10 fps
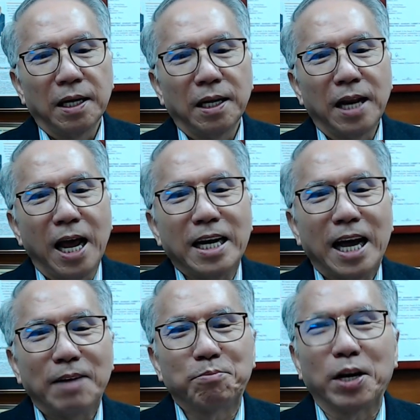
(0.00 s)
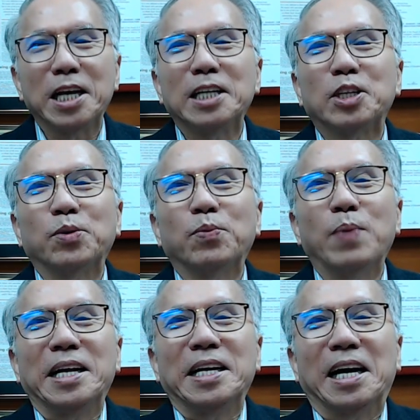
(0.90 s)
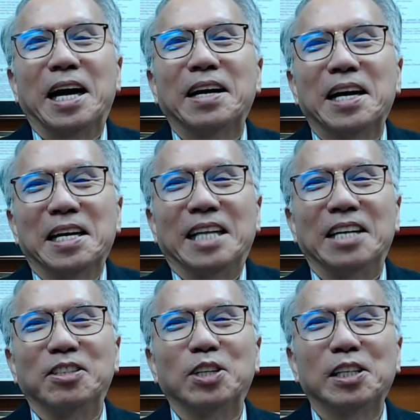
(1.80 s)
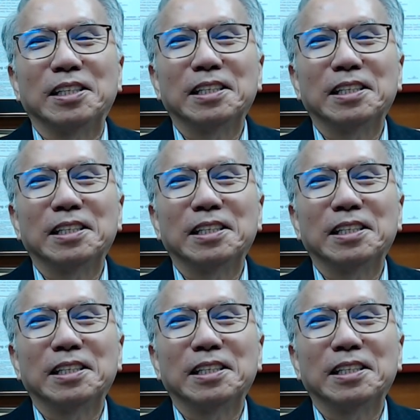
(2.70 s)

Then that bring to Bank Negara attention.